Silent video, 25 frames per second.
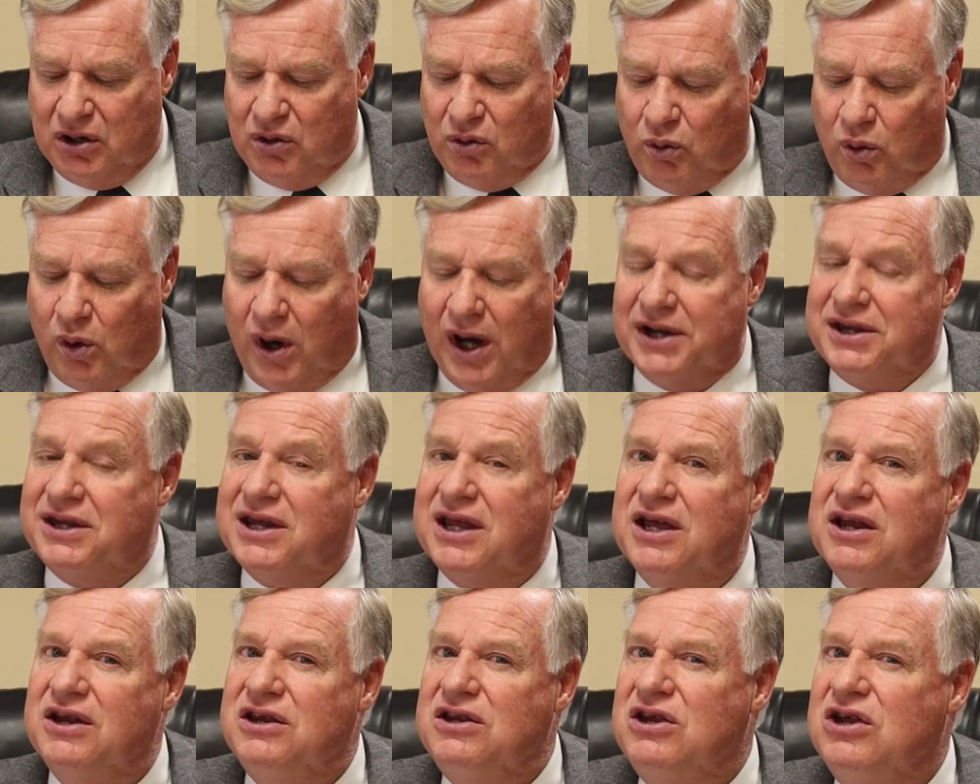
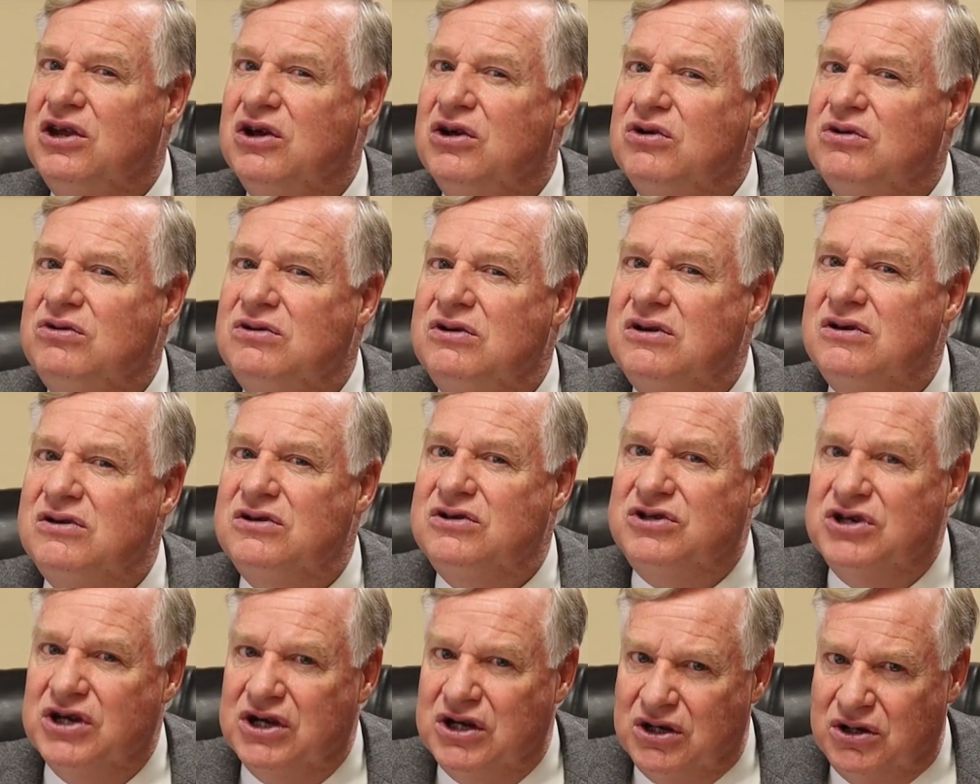What can you
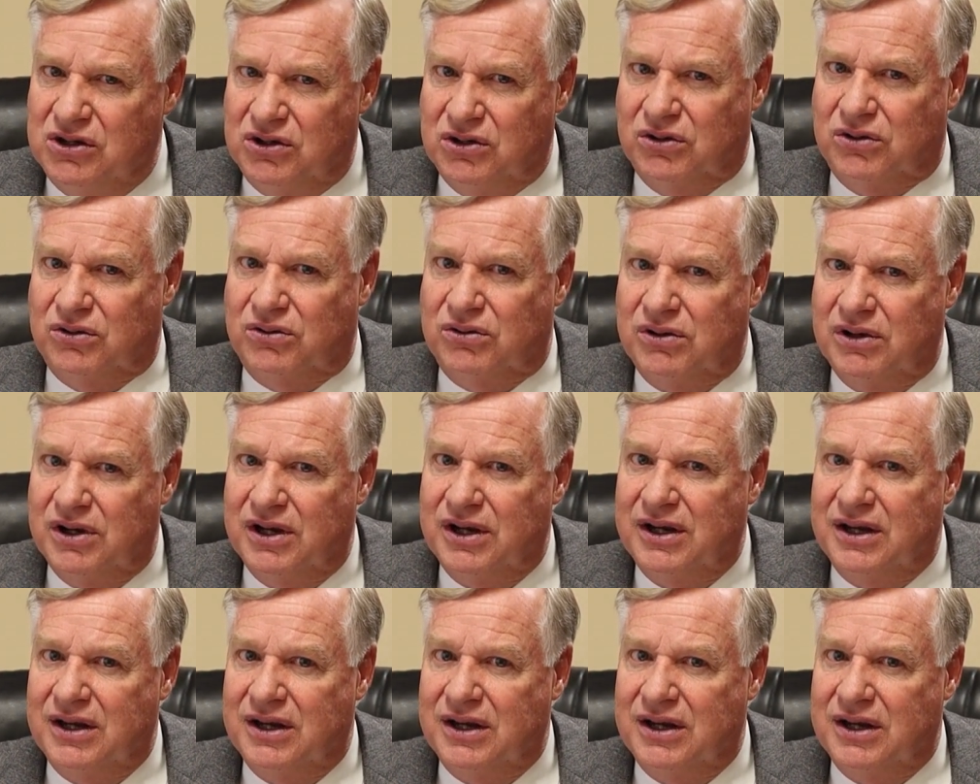do